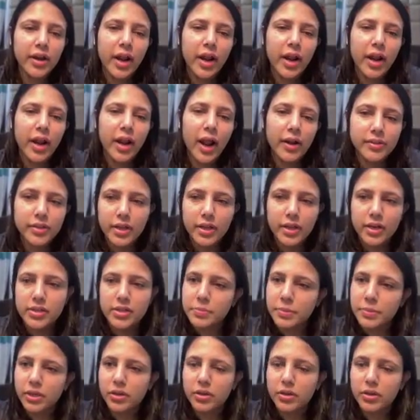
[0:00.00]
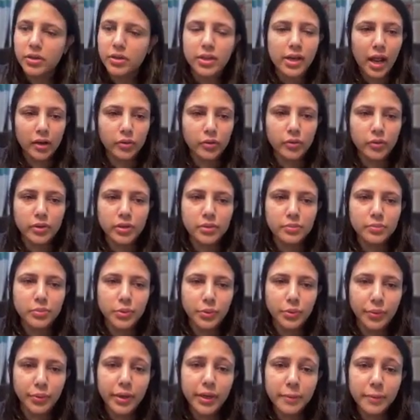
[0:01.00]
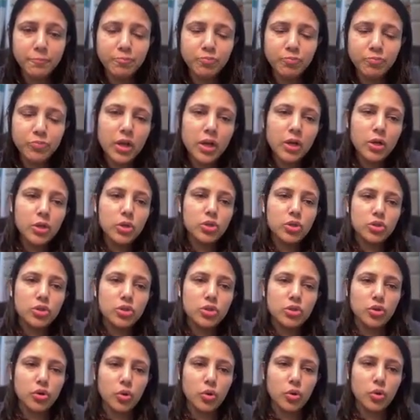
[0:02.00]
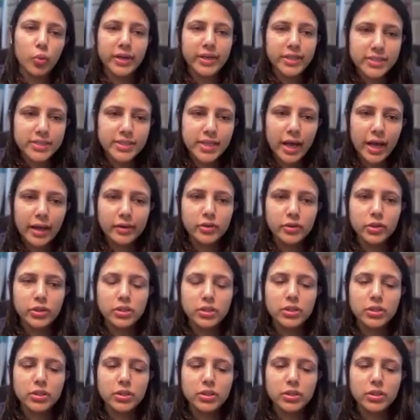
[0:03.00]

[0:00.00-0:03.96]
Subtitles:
and there is a particular algorithm to it. So what is the algorithm?